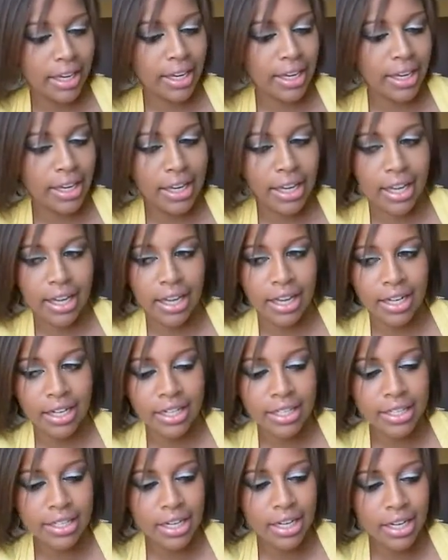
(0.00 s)

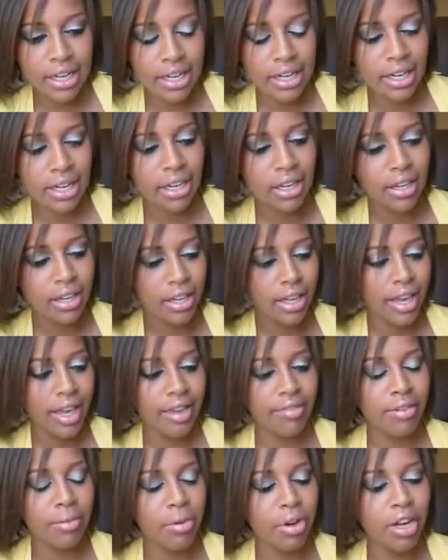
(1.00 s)
And
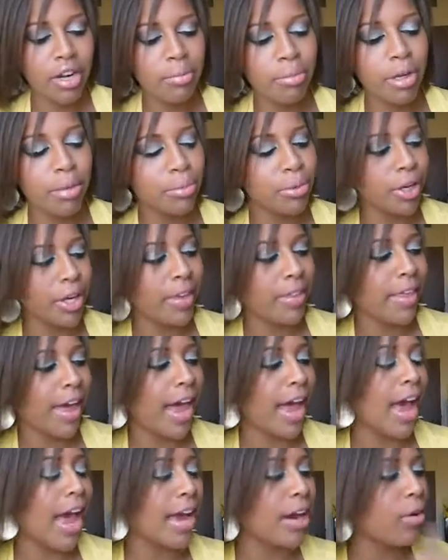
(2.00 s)
if I'm going to be bringing
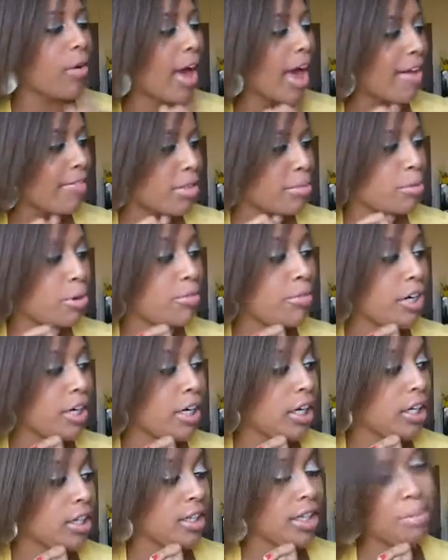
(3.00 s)
that, I don't have them over
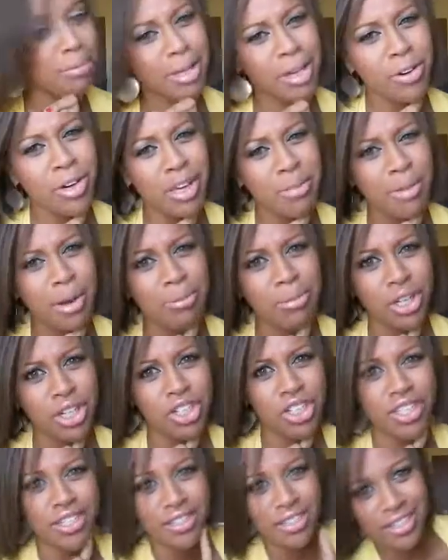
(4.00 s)
here. Let me go get my
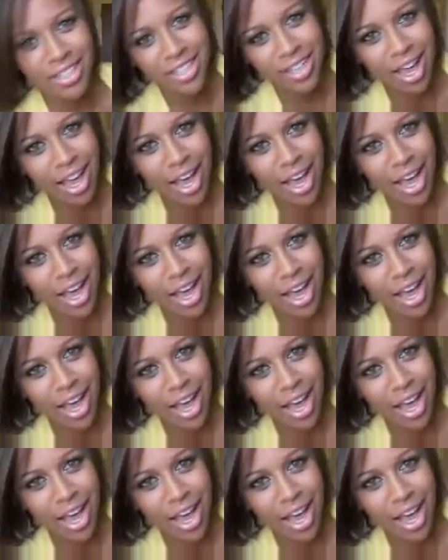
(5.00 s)
brushes.